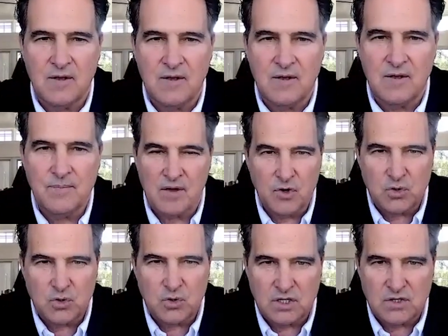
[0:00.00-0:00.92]
of
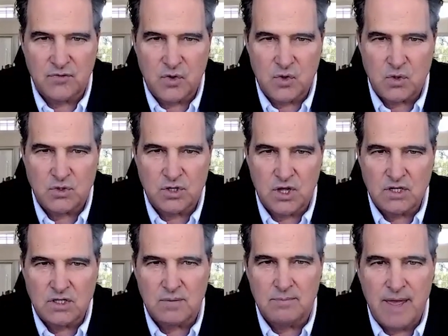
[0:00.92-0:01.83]
nutrient dense foods
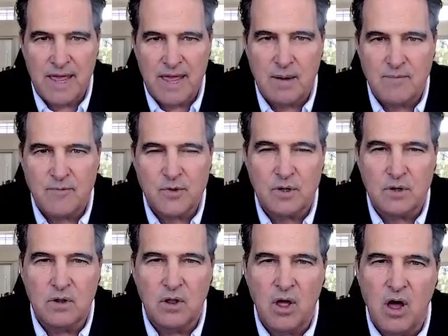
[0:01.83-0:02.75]
to make up for the
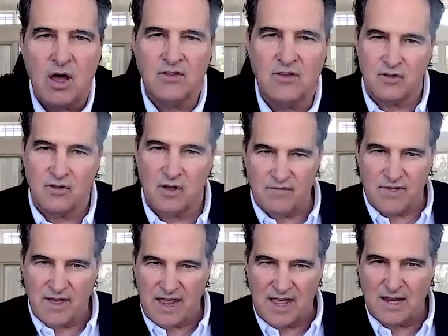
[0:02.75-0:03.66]
loss of
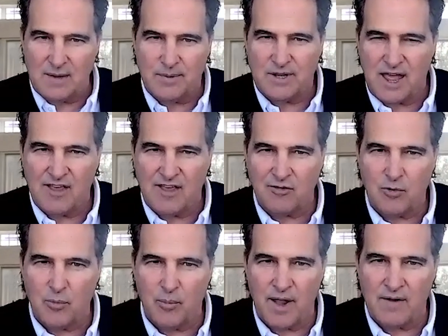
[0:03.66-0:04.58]
any potassium
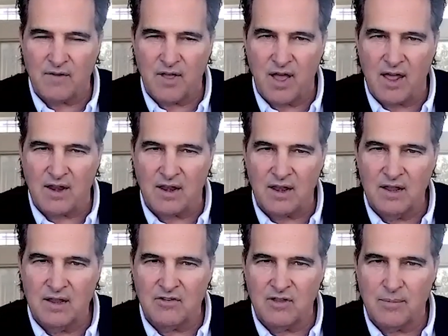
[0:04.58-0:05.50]
you might have gotten.
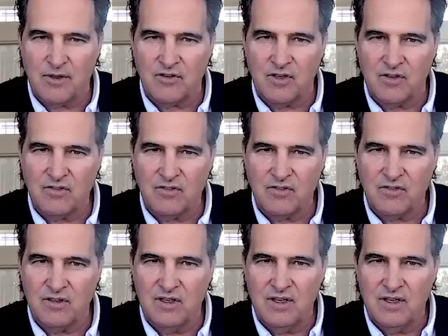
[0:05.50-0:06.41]
Does that make sense?
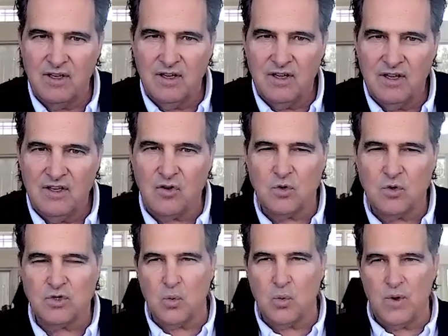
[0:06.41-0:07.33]
So,
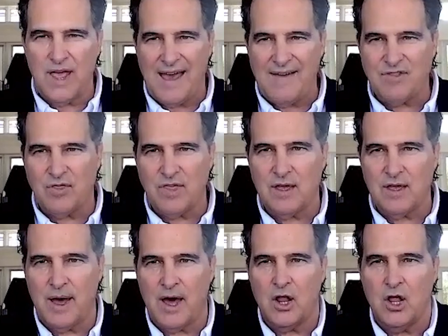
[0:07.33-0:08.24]
so we have to think
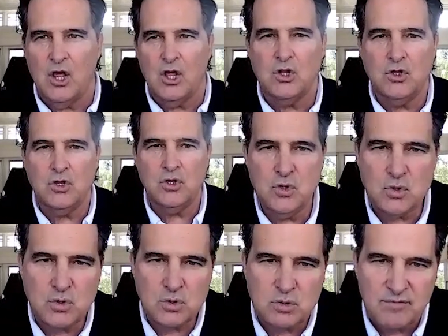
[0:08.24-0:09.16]
about
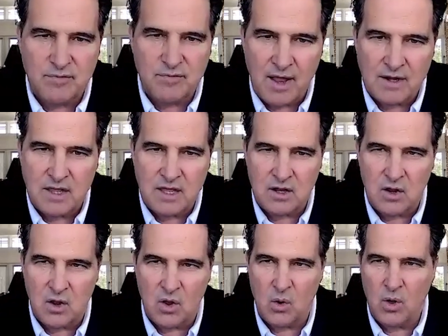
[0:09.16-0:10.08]
nutrified
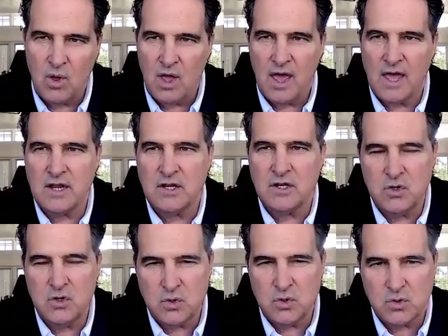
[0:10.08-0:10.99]
keto
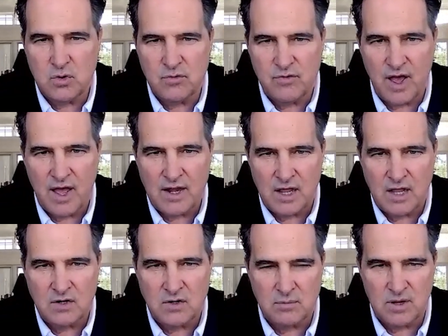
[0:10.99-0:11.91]
and nutrified
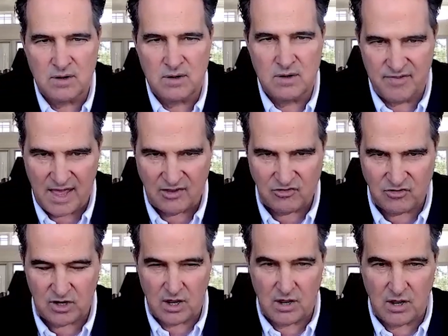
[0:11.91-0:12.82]
intermittent
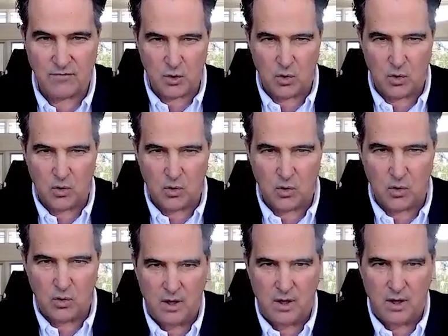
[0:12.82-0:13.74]
fasting if you're going to be
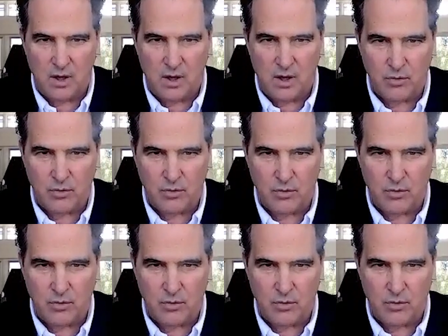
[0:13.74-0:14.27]
healthy.